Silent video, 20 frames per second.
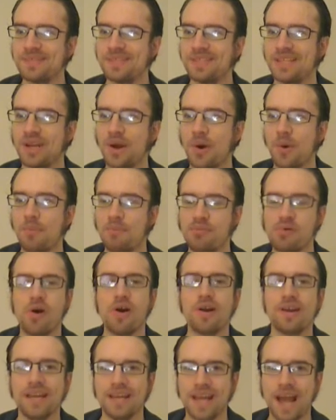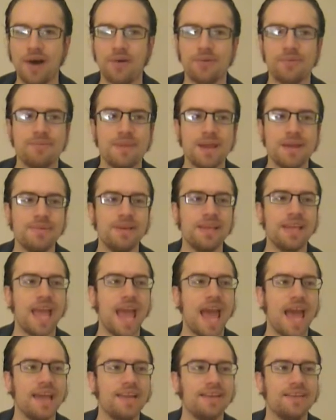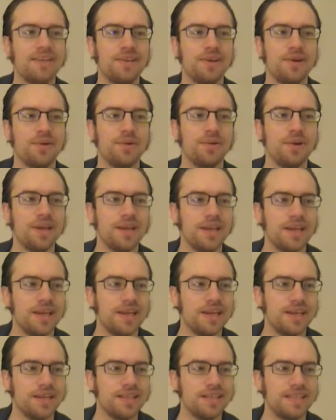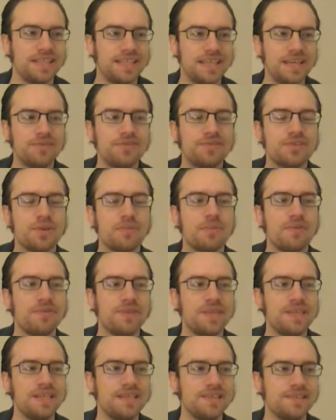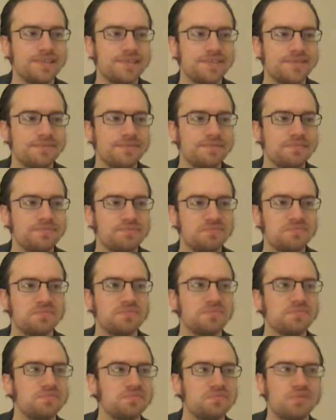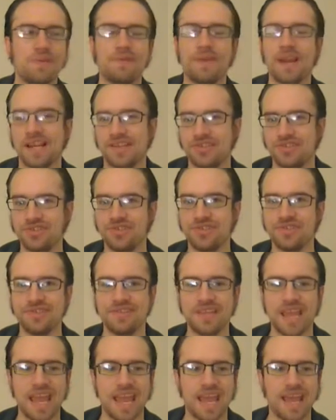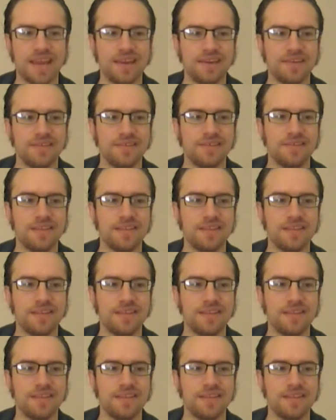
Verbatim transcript: you know broaden it out and maybe add you know give some of these reflections and